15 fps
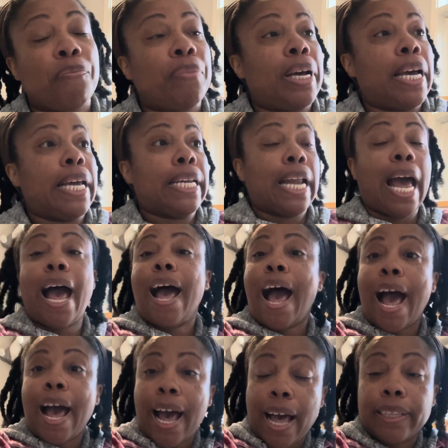but I,
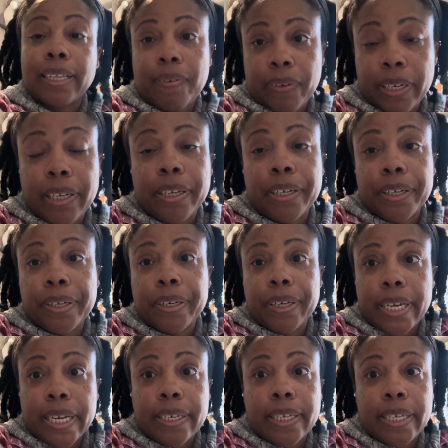I, I love it here.
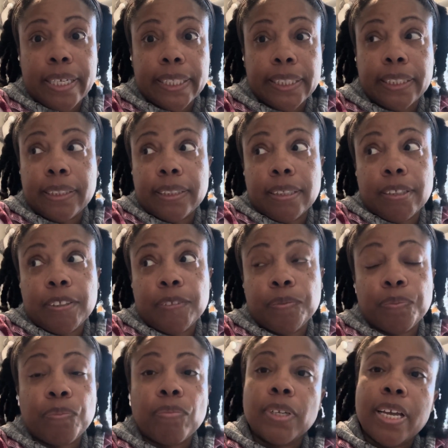And it's,
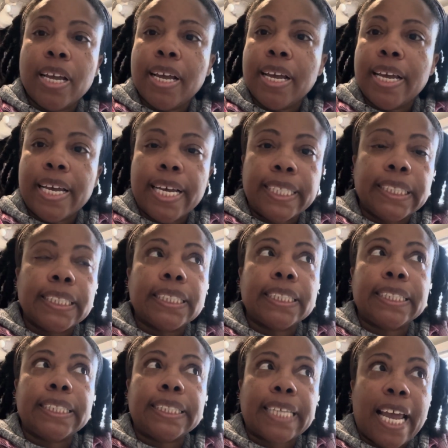it's just a
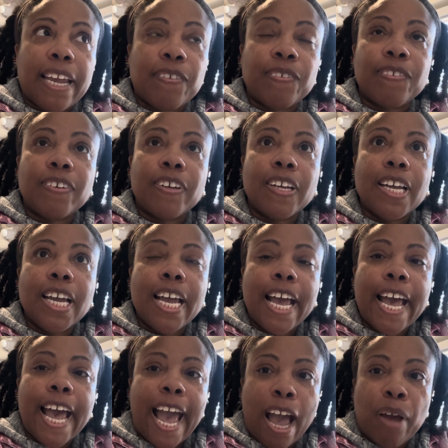safe,
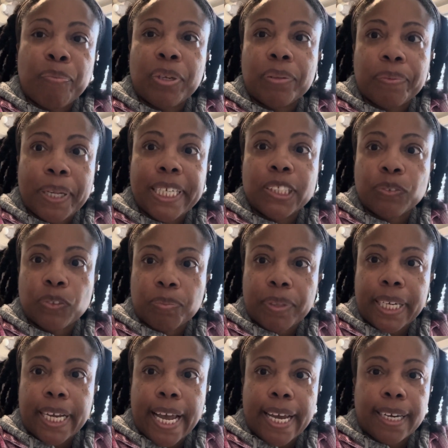happy place for
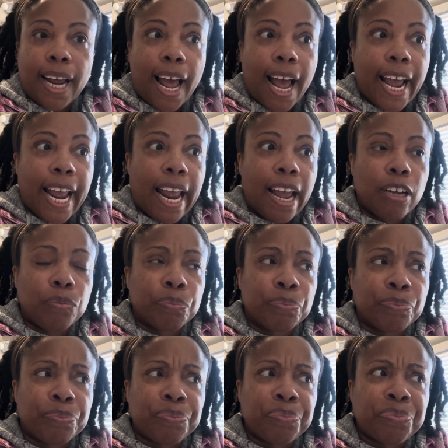me. And I am,
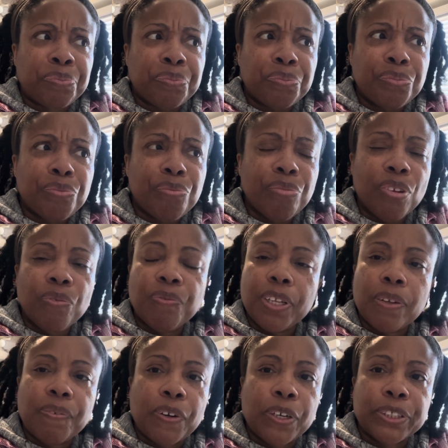for
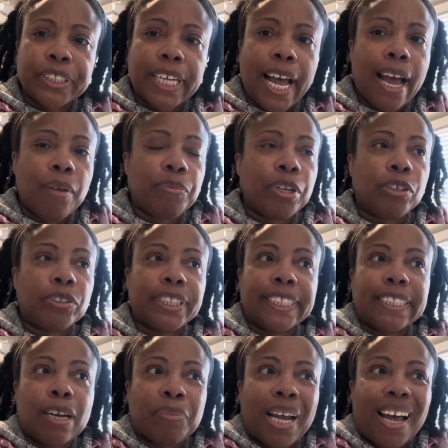the first time, you know,
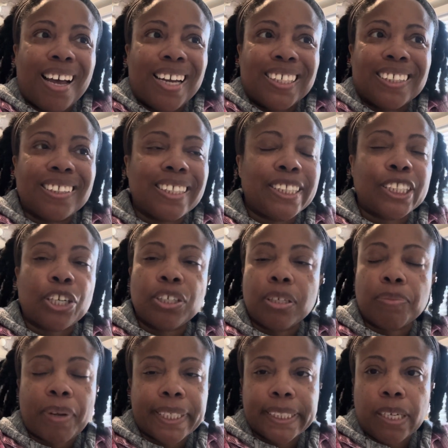since I'm not
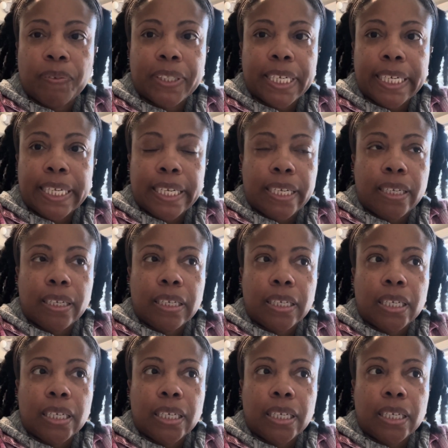concerning myself with any